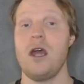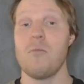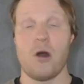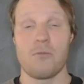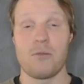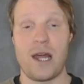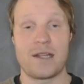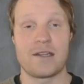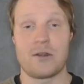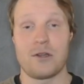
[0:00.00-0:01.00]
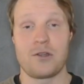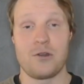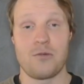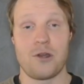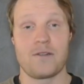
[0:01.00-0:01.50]
Palmer blanked, got only
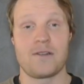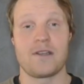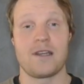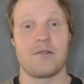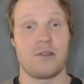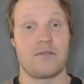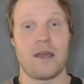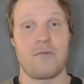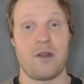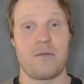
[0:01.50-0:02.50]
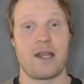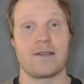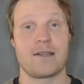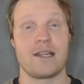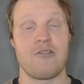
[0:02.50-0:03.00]
2 points. Tough game for him
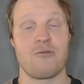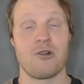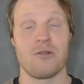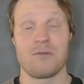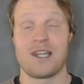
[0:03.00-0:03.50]
against Liverpool.